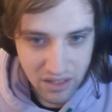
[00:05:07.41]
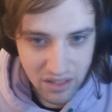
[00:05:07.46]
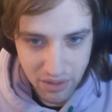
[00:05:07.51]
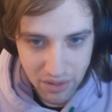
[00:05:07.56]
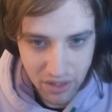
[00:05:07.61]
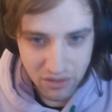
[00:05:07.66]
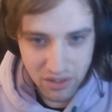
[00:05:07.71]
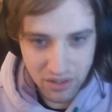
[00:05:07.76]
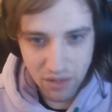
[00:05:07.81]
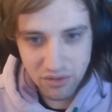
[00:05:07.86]
There we
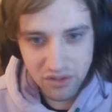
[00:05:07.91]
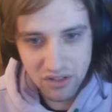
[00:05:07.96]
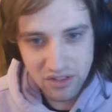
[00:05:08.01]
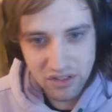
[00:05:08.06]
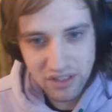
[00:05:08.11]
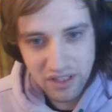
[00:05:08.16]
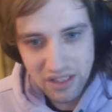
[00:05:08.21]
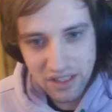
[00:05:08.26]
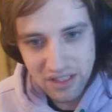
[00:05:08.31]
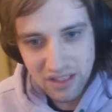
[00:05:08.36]
go. Taiwan
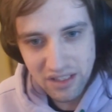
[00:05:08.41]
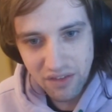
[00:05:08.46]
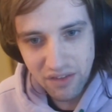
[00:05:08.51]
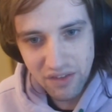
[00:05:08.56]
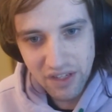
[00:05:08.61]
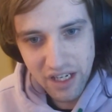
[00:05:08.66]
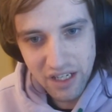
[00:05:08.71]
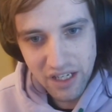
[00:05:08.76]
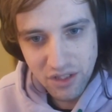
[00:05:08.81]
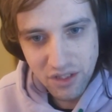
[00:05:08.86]
John said
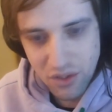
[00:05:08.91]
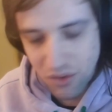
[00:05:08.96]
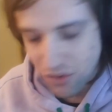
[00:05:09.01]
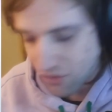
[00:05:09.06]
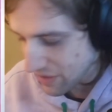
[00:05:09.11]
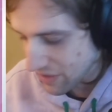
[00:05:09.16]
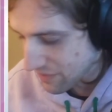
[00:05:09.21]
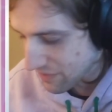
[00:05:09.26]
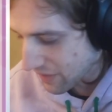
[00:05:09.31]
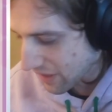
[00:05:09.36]

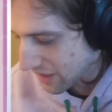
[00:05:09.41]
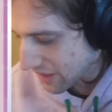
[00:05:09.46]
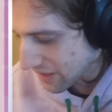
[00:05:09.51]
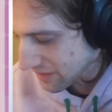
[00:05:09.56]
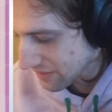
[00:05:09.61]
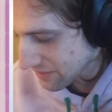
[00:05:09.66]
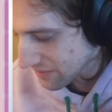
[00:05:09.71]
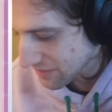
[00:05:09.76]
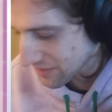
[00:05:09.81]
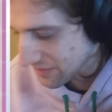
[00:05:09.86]

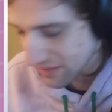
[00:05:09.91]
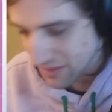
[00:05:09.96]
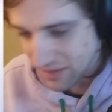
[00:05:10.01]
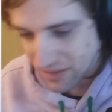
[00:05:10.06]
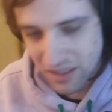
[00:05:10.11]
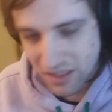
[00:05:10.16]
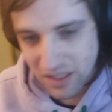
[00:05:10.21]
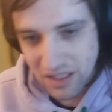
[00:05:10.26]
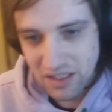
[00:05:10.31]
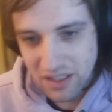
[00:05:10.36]
78235.
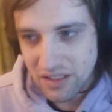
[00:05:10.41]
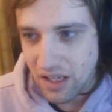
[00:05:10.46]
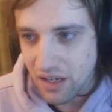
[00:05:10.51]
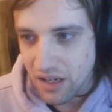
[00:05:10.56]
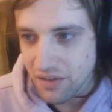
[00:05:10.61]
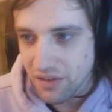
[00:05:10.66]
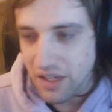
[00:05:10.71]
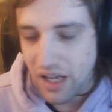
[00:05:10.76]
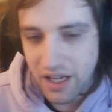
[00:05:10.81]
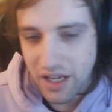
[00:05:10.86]

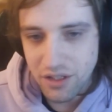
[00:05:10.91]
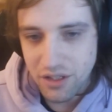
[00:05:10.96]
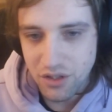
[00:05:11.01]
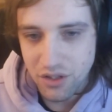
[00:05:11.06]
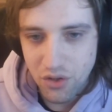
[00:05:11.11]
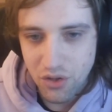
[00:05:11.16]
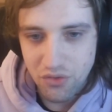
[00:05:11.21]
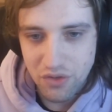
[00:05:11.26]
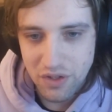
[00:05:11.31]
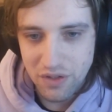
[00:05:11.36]

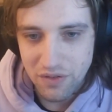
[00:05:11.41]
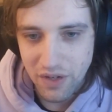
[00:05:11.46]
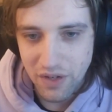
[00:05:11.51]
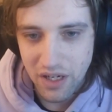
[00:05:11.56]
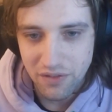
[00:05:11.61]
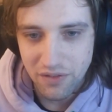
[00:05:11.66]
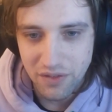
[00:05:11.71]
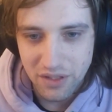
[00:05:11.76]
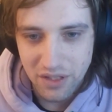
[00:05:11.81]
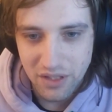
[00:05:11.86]

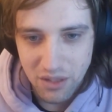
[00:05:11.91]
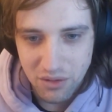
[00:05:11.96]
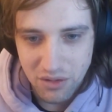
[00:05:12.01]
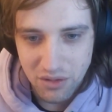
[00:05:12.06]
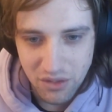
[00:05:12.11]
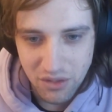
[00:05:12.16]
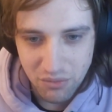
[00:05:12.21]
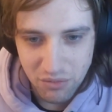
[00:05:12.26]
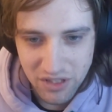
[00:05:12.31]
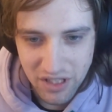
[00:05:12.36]
78235 for
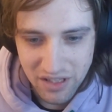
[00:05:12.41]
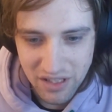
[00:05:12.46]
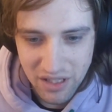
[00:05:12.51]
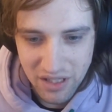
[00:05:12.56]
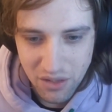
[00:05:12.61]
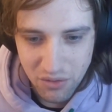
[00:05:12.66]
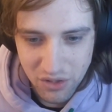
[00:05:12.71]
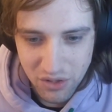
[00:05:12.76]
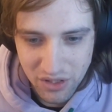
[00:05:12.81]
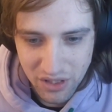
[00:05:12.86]
Taiwan John, which I
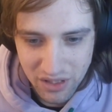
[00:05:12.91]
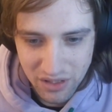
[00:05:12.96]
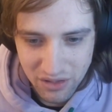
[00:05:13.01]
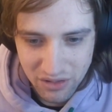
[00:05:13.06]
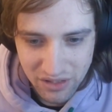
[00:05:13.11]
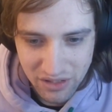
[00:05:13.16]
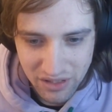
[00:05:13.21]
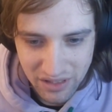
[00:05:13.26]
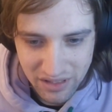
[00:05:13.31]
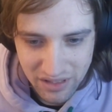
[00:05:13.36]
think was the
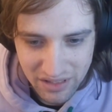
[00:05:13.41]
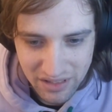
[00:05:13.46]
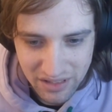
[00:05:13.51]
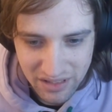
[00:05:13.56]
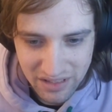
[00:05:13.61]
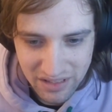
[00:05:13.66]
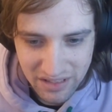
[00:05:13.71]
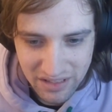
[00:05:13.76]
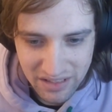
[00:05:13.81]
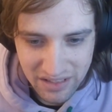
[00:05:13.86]

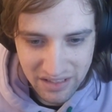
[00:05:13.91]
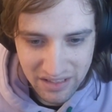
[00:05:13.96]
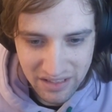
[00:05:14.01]
closest.